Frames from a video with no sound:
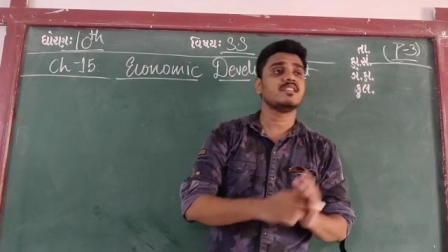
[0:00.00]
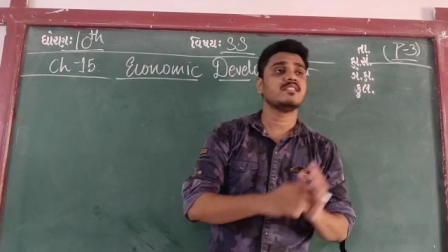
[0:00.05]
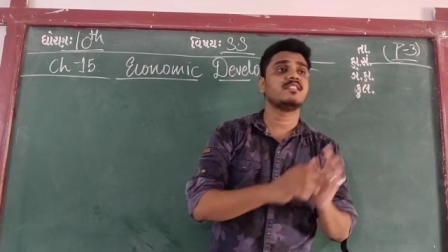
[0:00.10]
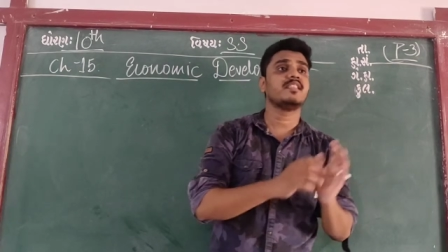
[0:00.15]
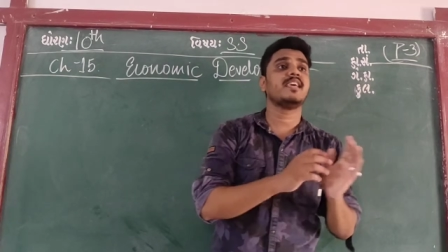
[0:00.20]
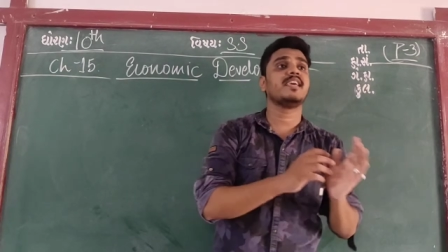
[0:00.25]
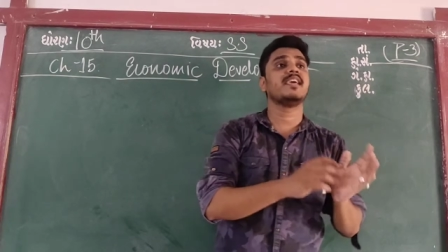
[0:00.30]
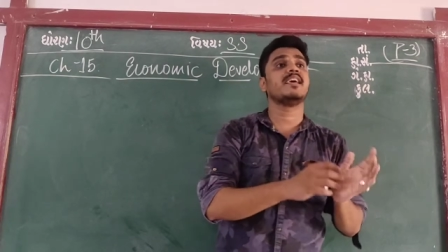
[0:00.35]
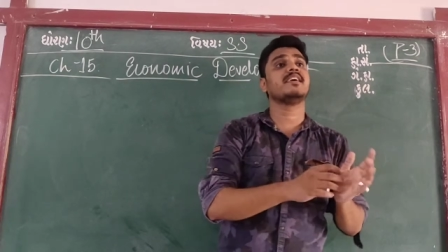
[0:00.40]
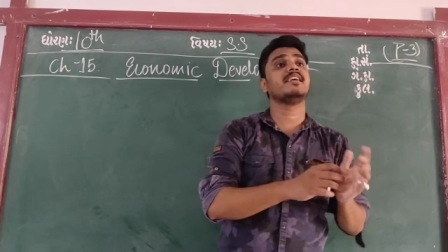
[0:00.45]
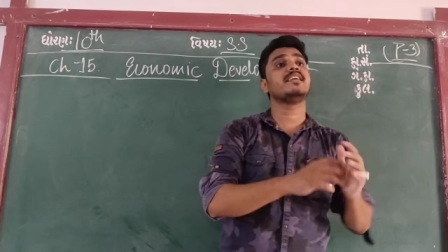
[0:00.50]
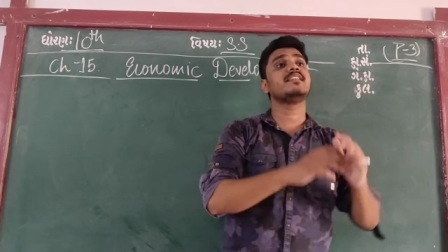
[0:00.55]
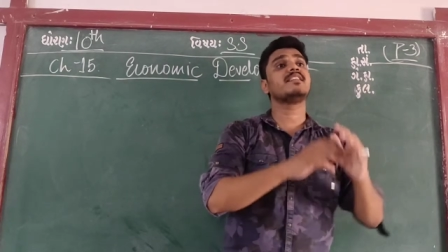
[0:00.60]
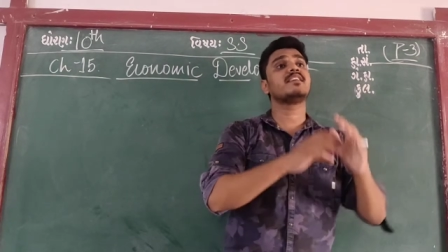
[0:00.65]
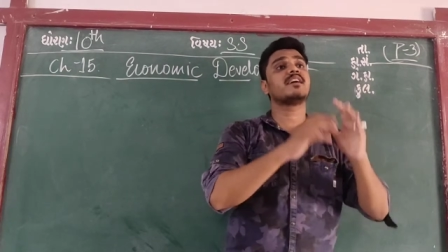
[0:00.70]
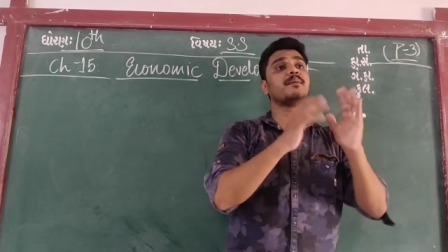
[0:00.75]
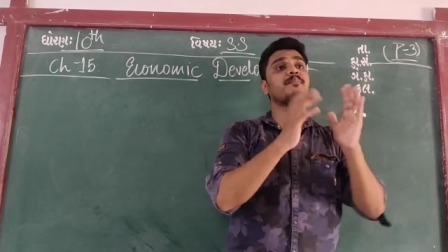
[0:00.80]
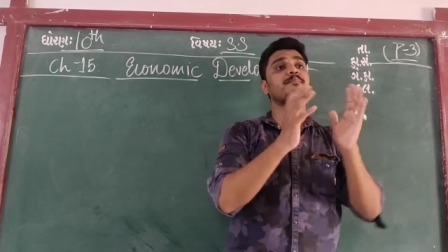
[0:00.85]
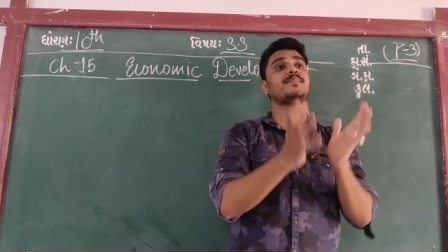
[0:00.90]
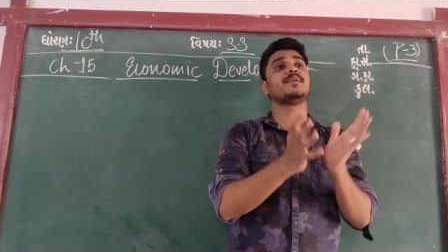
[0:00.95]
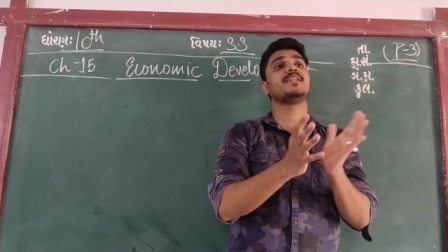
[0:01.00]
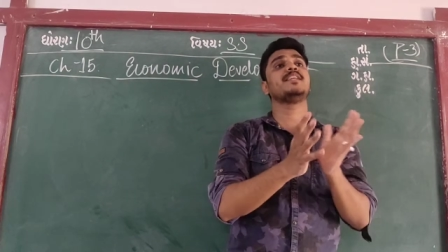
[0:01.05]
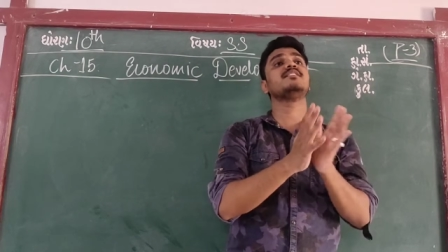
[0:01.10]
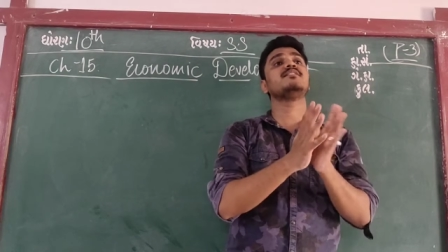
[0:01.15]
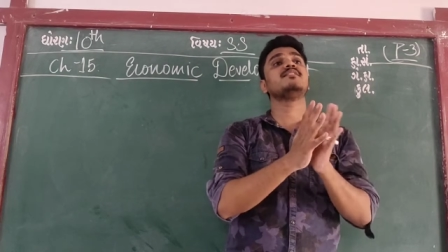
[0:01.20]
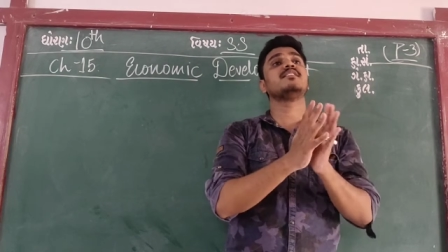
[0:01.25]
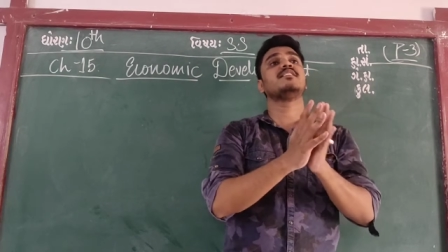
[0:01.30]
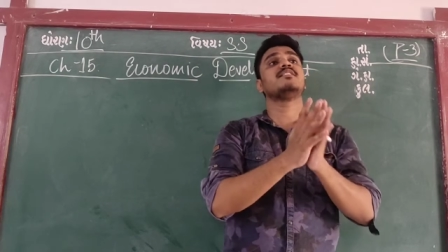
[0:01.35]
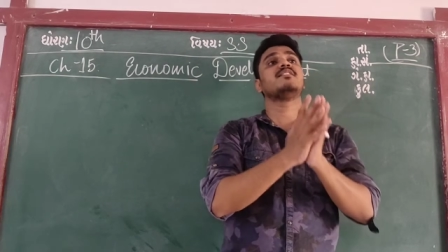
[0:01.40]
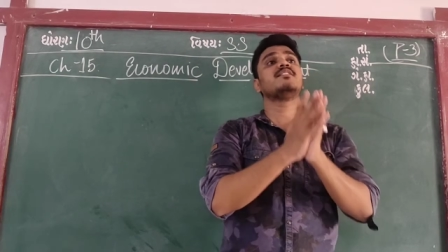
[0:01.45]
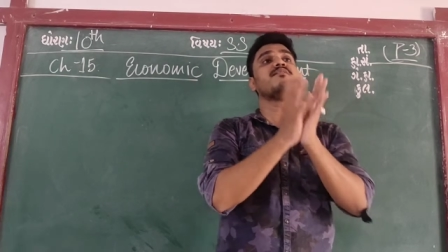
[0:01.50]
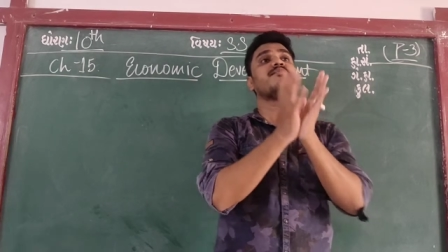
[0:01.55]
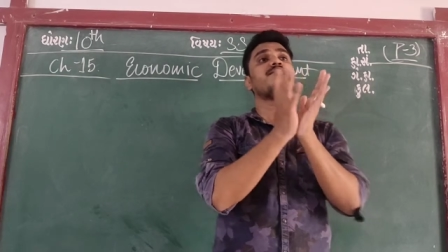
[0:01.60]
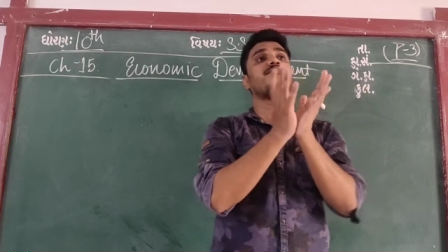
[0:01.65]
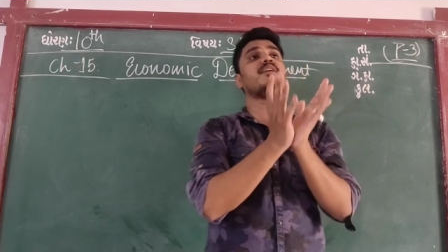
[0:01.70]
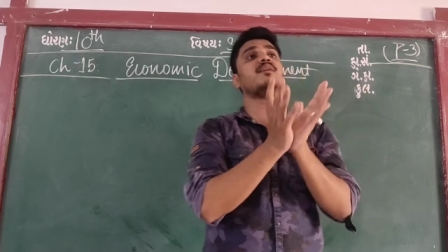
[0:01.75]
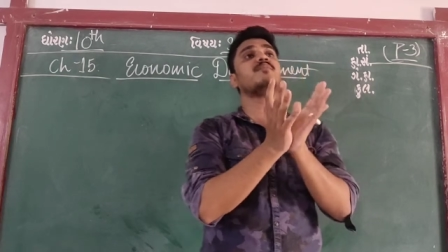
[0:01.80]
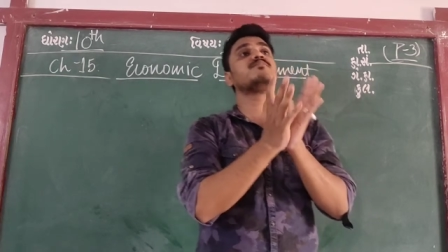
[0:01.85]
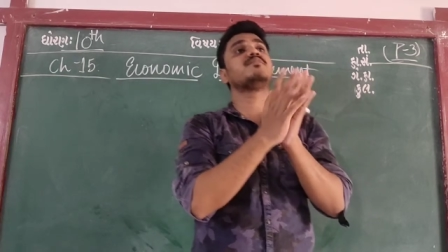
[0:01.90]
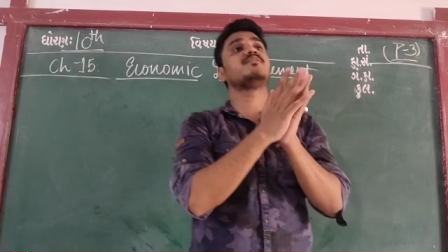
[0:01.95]
They in companies in the
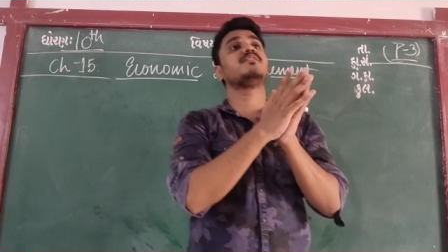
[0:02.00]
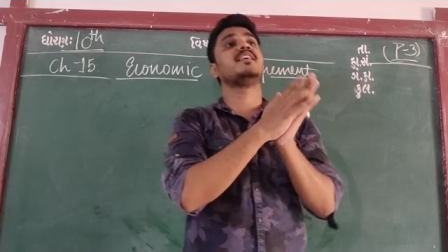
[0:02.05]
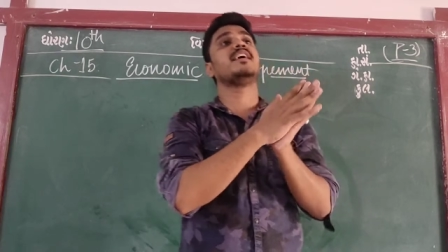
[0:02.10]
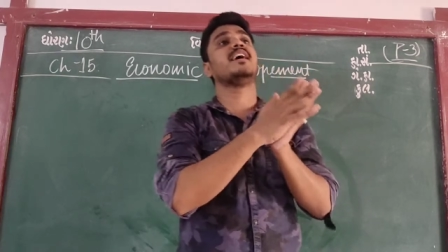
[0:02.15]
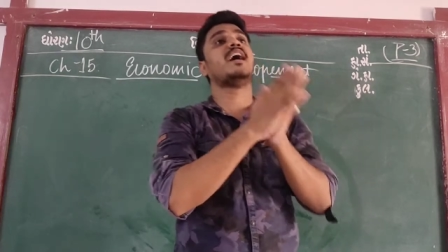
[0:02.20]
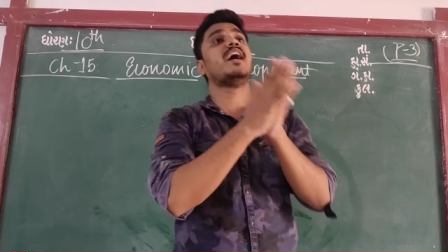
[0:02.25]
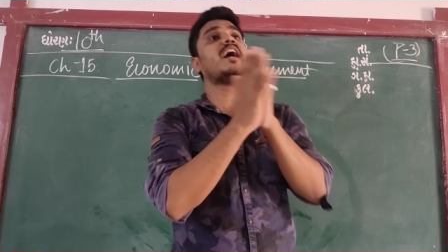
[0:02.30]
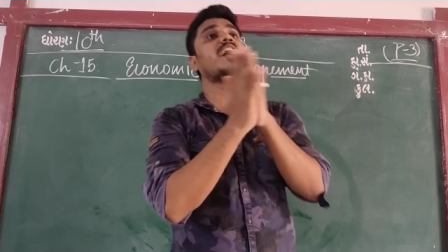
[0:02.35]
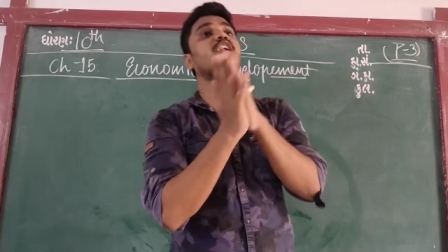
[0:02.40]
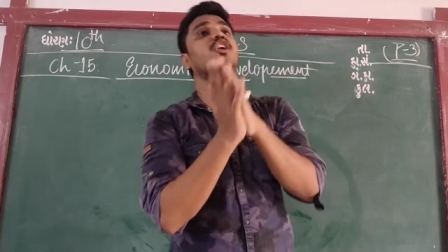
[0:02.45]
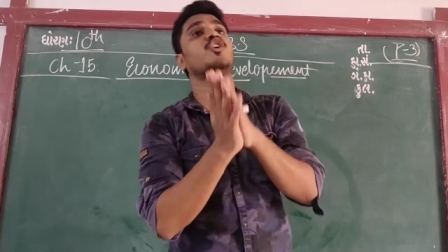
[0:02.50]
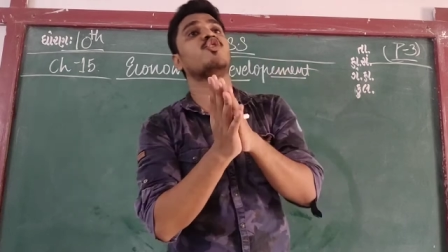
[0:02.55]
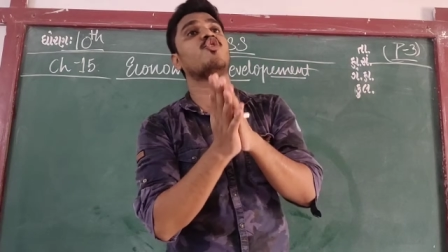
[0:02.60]
firms they are